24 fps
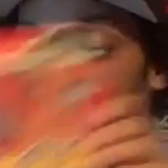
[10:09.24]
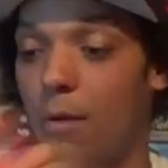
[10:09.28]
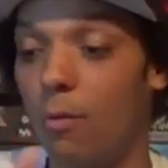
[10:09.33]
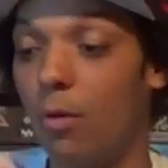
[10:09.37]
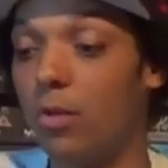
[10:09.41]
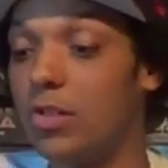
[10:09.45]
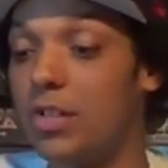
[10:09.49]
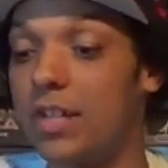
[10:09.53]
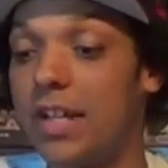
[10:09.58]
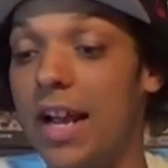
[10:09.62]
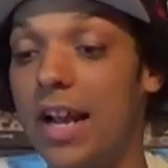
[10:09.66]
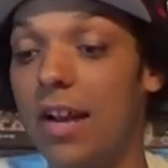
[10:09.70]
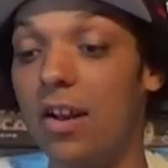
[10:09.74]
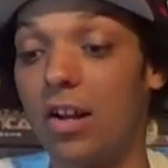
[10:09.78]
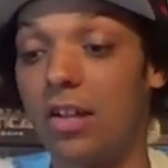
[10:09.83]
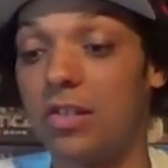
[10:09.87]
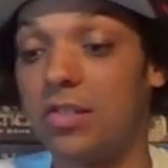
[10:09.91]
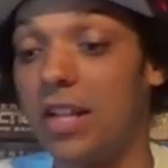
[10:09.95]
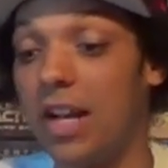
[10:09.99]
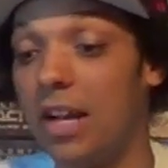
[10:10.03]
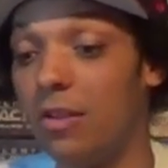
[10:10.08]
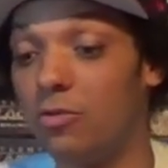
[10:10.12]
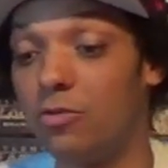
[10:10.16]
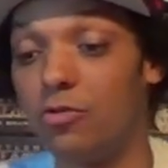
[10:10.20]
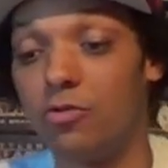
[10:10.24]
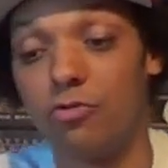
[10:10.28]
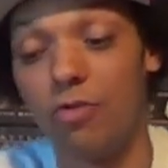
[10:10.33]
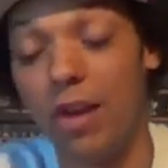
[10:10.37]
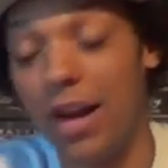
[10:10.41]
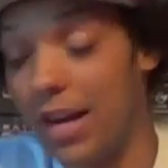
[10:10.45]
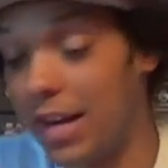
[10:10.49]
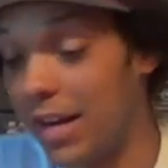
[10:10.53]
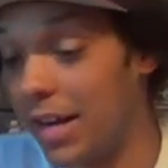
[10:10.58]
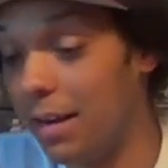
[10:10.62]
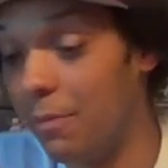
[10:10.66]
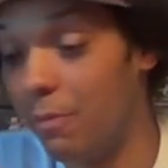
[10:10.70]
Once again, like I said,
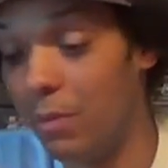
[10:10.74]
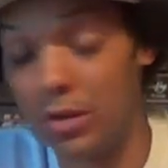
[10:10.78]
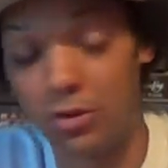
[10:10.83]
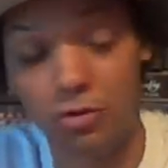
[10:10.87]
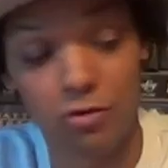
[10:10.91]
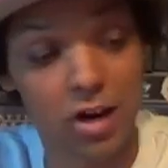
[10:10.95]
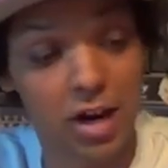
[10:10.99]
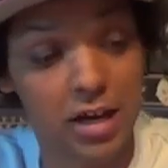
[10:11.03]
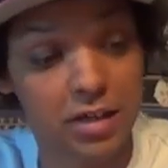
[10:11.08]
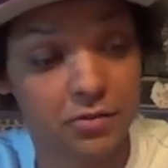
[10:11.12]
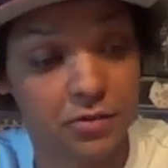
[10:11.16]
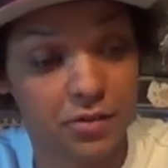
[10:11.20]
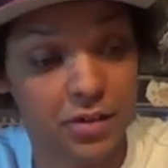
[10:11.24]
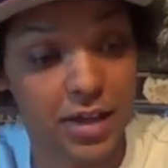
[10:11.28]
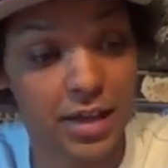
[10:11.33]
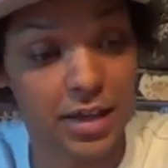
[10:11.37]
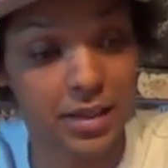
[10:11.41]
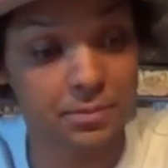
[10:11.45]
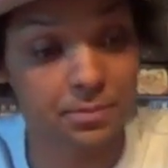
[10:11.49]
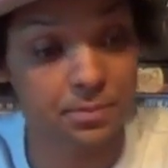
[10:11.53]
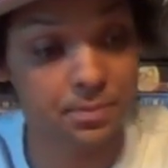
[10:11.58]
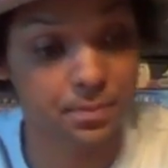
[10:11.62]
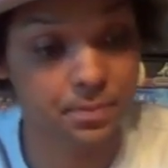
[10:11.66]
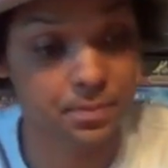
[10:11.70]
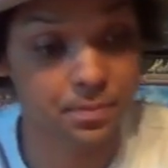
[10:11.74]
traded in my trash for that,